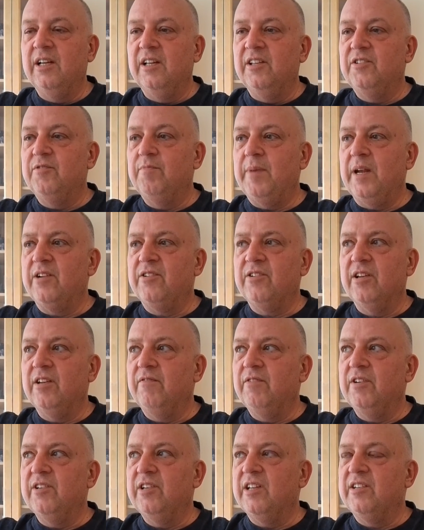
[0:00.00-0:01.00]
especially if
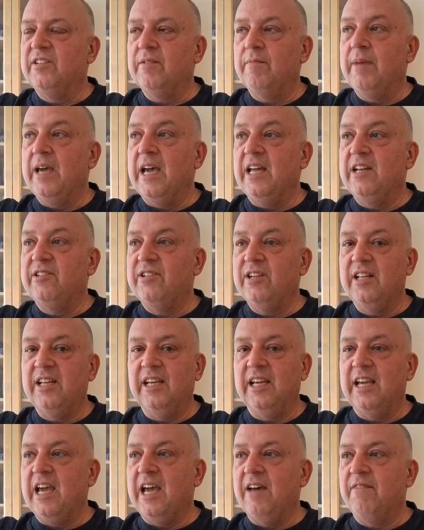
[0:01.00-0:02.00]
you're just imagining
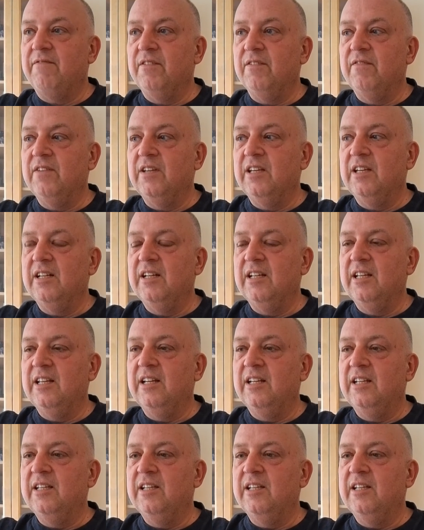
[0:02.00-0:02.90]
half of it, and